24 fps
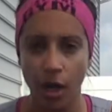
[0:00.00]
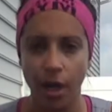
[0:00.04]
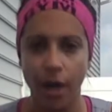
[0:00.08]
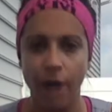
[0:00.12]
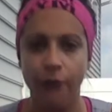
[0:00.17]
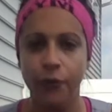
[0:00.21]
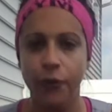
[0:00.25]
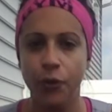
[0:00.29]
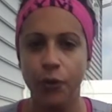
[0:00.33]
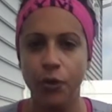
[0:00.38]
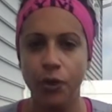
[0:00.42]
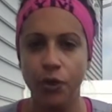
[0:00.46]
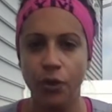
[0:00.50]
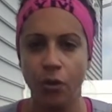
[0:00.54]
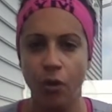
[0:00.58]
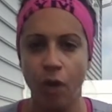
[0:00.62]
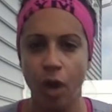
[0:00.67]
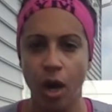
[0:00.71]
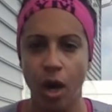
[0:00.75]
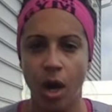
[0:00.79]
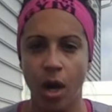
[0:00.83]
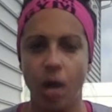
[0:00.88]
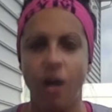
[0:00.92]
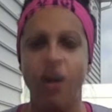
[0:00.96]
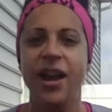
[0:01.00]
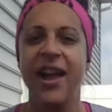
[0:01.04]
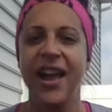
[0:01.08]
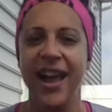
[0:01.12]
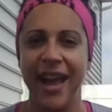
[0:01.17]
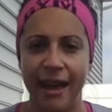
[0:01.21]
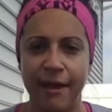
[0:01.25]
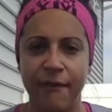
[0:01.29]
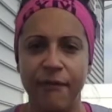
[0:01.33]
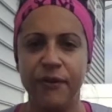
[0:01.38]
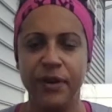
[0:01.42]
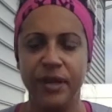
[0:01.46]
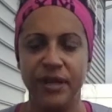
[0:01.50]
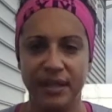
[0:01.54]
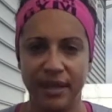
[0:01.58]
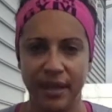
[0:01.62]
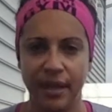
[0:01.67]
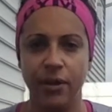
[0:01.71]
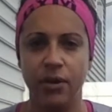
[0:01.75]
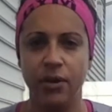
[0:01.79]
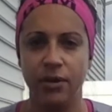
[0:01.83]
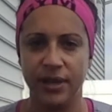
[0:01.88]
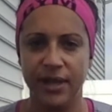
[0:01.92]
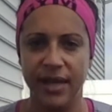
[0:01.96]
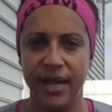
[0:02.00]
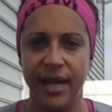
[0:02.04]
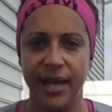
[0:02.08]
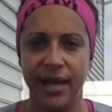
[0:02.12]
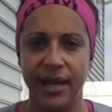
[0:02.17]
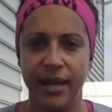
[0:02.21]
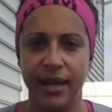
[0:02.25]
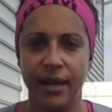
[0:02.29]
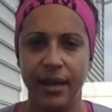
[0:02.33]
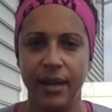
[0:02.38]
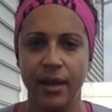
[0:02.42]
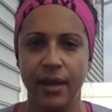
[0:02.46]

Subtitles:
of who you are every single day.